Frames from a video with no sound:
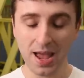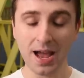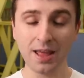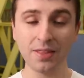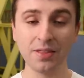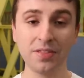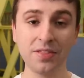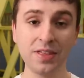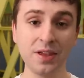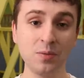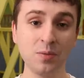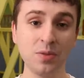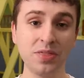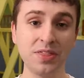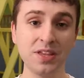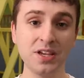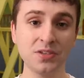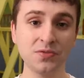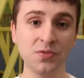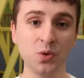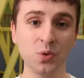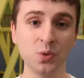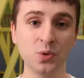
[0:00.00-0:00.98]
And the thing with
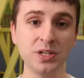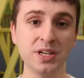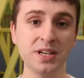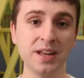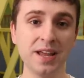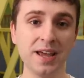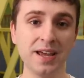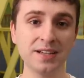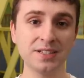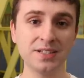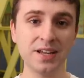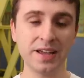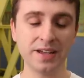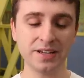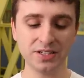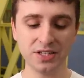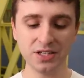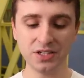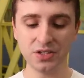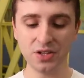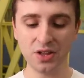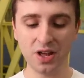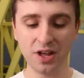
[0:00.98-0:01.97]
this fourteen X X
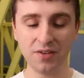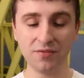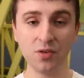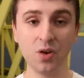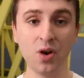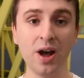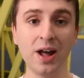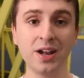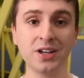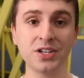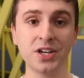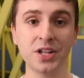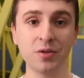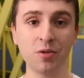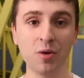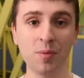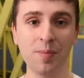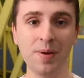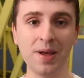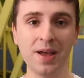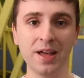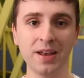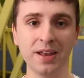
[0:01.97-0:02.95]
is that I've not actually
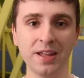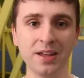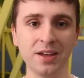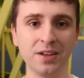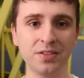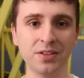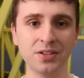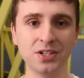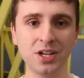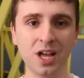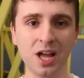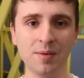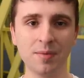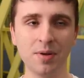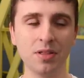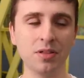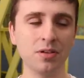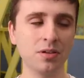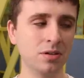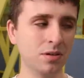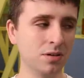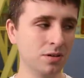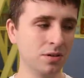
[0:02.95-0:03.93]
repaired it. At the time I
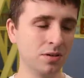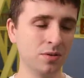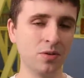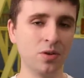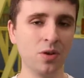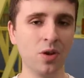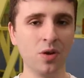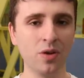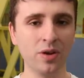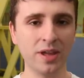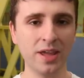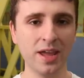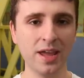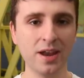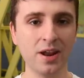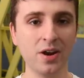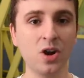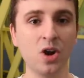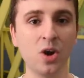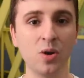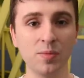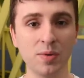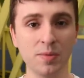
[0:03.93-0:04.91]
thought, oh, not again, I
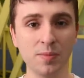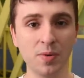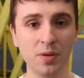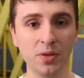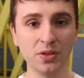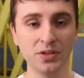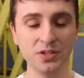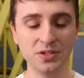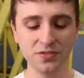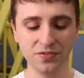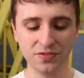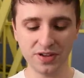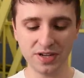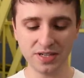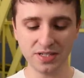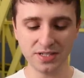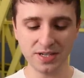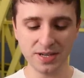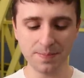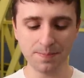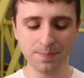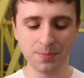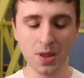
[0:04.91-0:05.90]
can't be bothered to
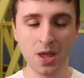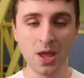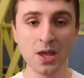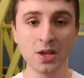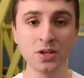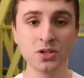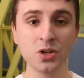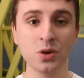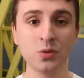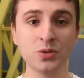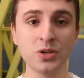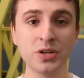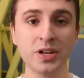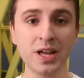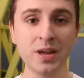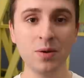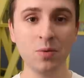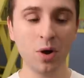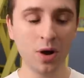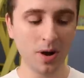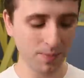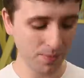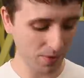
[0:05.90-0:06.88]
fix it. So today
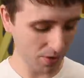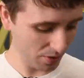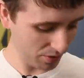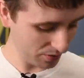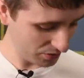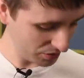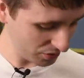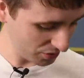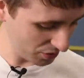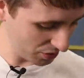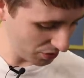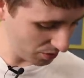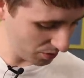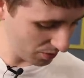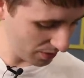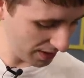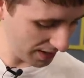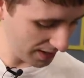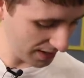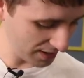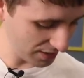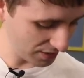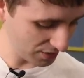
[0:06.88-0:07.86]
what I'm going to do
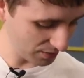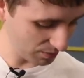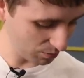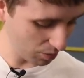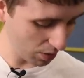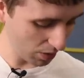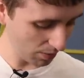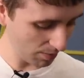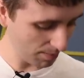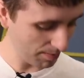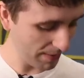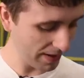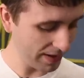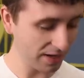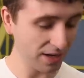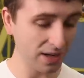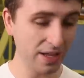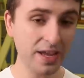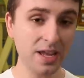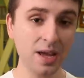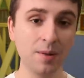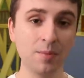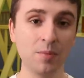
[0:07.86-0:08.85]
is, well,
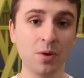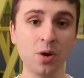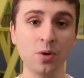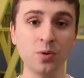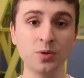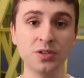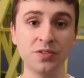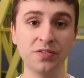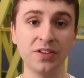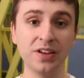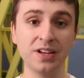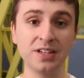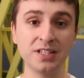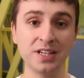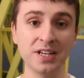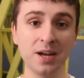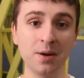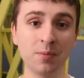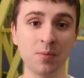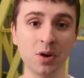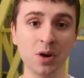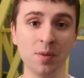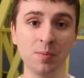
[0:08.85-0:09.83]
mainly I'm going to fix it.
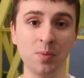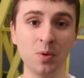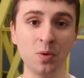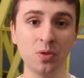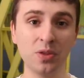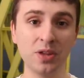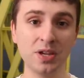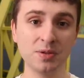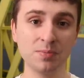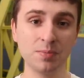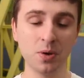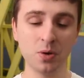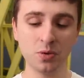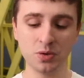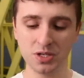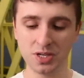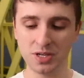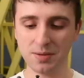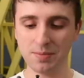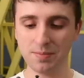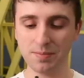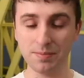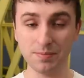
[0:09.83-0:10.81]
I'm going to put this
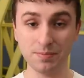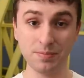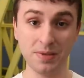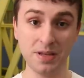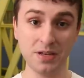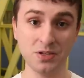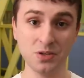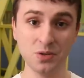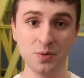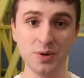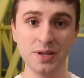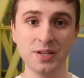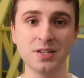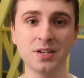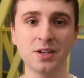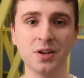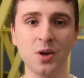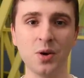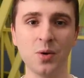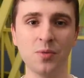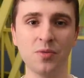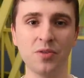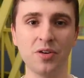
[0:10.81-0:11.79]
motor into it
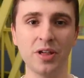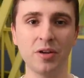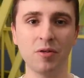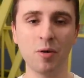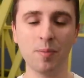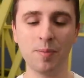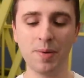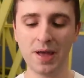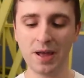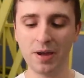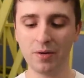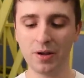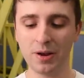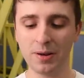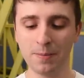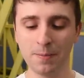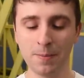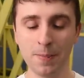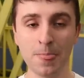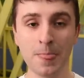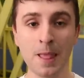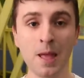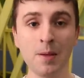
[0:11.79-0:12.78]
and hopefully repair it.
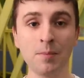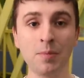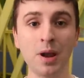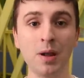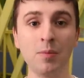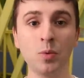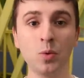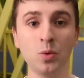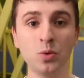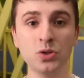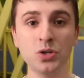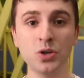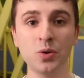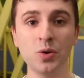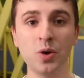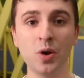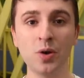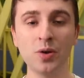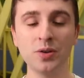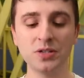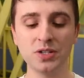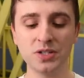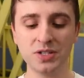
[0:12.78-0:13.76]
But I'm also
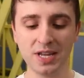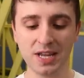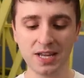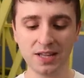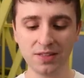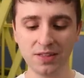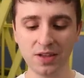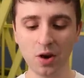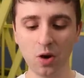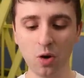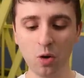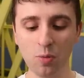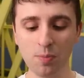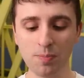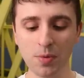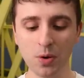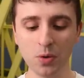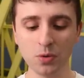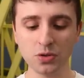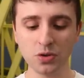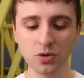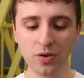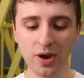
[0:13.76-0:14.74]
going to take the old
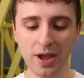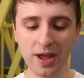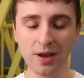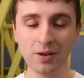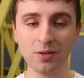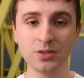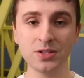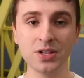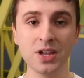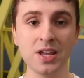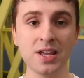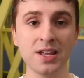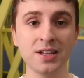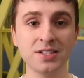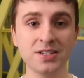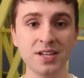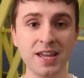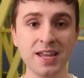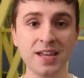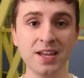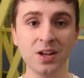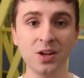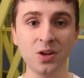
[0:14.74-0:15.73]
motor out,
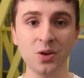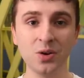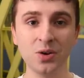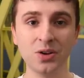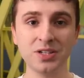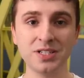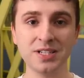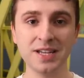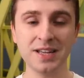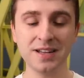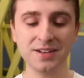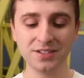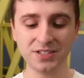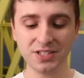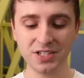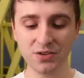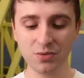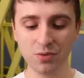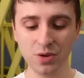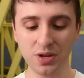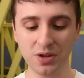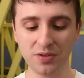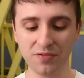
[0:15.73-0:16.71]
take a look at it and see
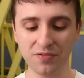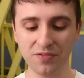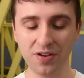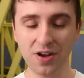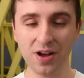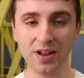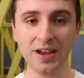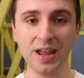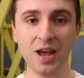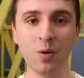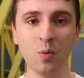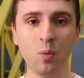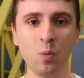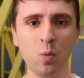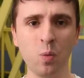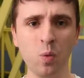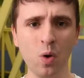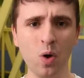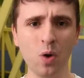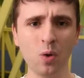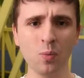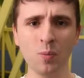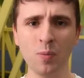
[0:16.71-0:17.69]
if we can find out
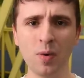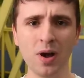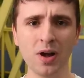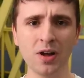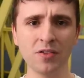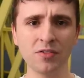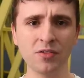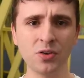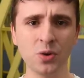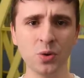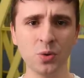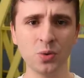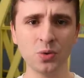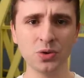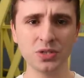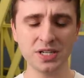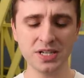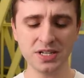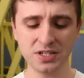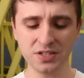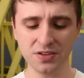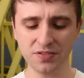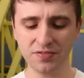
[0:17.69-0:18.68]
what might have caused
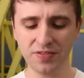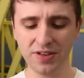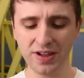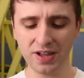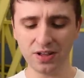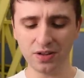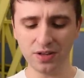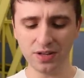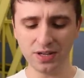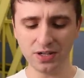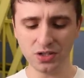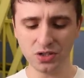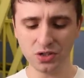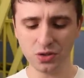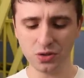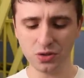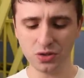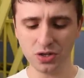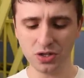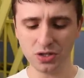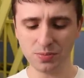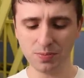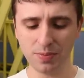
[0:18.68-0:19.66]
it to fail in
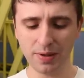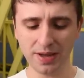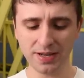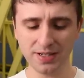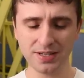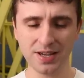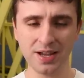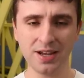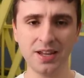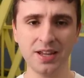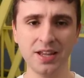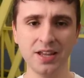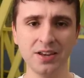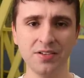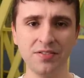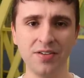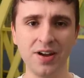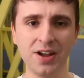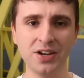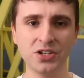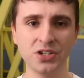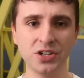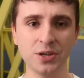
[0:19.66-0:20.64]
such a spectacular
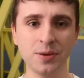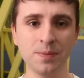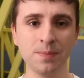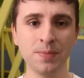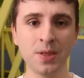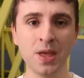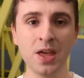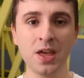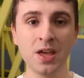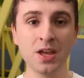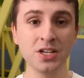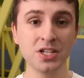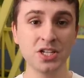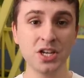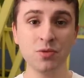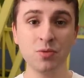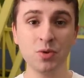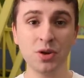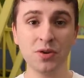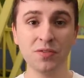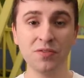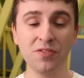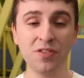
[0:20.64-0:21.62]
fashion. See if
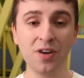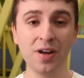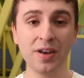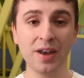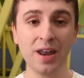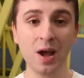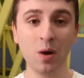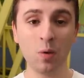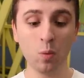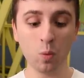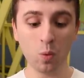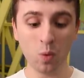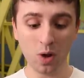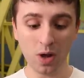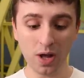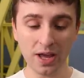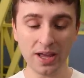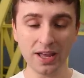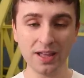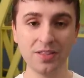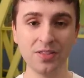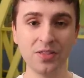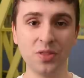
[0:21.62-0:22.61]
we can find out
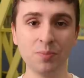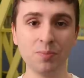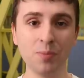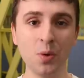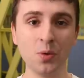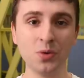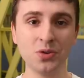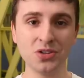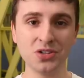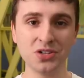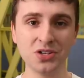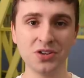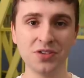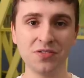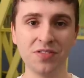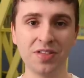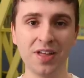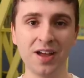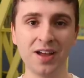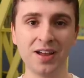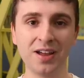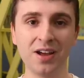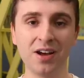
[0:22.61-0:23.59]
why motors of
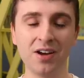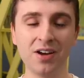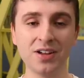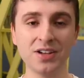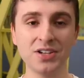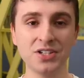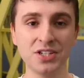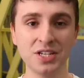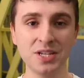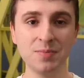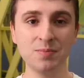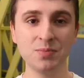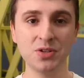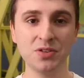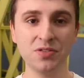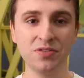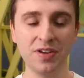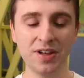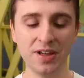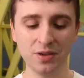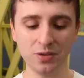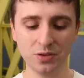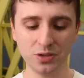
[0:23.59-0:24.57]
that kind seem to
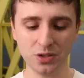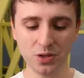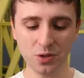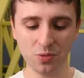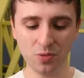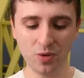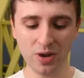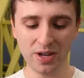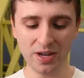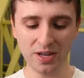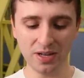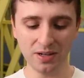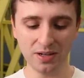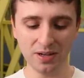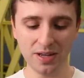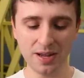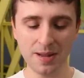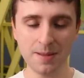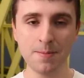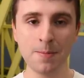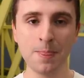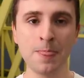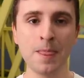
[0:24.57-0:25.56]
fail so
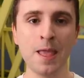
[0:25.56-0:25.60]
regularly,